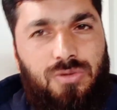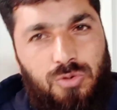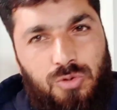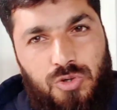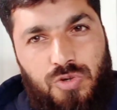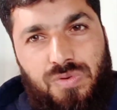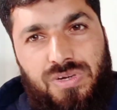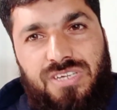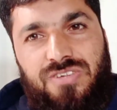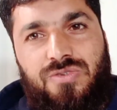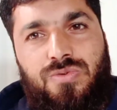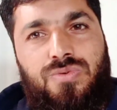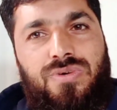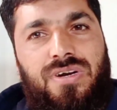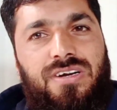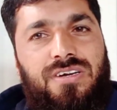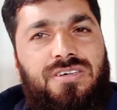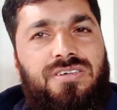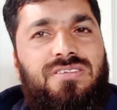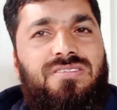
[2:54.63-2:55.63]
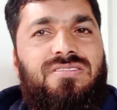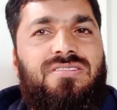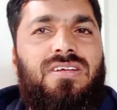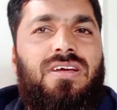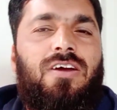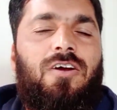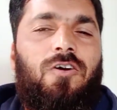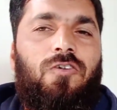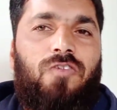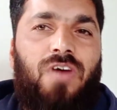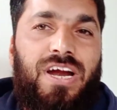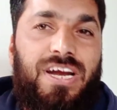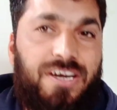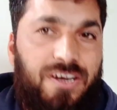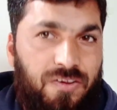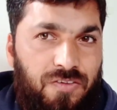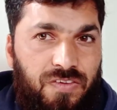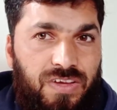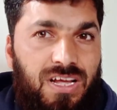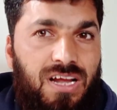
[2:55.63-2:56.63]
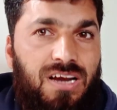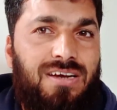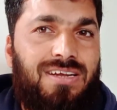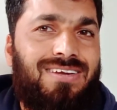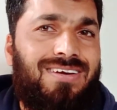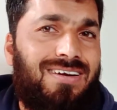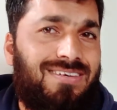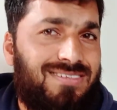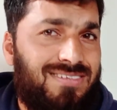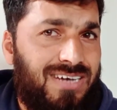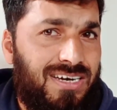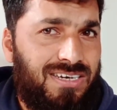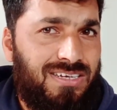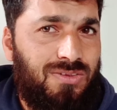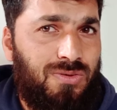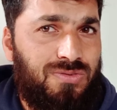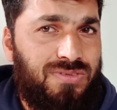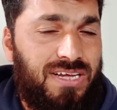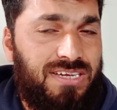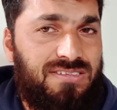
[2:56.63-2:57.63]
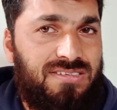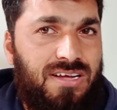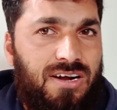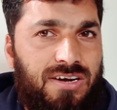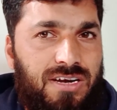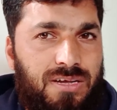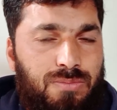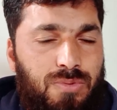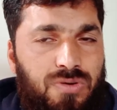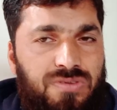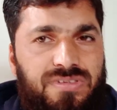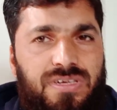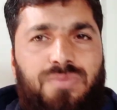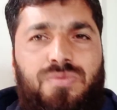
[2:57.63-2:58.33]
Usually students find difficulty in understanding those NCRT books.